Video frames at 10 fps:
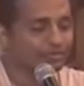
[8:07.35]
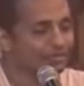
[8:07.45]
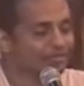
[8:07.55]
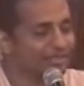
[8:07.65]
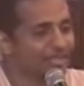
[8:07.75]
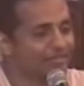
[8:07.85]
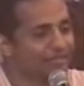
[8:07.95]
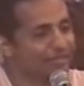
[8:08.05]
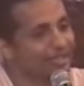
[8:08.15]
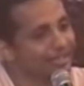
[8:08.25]
of life,
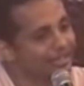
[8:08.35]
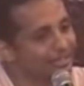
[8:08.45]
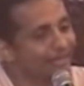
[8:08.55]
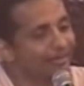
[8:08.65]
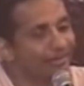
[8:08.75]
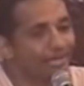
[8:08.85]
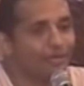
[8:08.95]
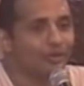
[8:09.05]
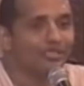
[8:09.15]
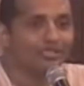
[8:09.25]
then try
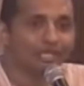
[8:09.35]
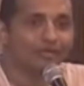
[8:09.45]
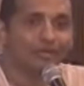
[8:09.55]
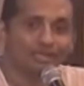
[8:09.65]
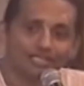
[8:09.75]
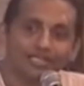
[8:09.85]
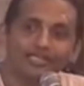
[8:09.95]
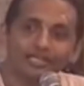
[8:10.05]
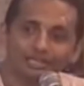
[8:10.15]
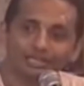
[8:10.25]
to understand what is
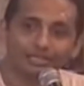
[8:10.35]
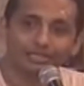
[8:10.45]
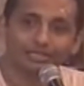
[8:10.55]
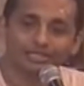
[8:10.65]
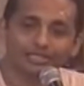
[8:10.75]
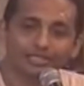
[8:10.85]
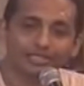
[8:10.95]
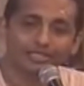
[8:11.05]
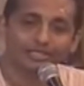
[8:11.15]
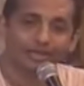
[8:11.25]
Radha Krishna
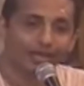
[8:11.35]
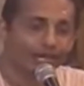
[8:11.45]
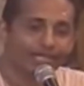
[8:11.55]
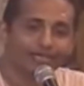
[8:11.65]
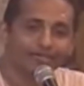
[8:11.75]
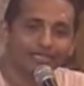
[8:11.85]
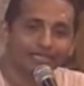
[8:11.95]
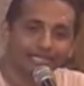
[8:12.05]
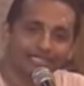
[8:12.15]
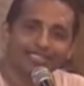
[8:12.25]
pastimes. Otherwise,
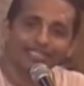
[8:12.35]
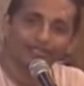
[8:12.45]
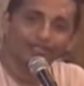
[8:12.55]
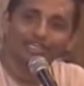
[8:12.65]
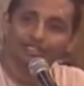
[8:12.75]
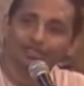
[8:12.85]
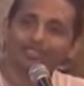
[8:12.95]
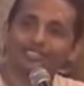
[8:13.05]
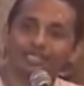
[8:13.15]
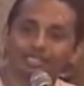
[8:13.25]
it is simply a
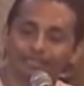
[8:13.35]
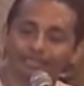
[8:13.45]
suicide.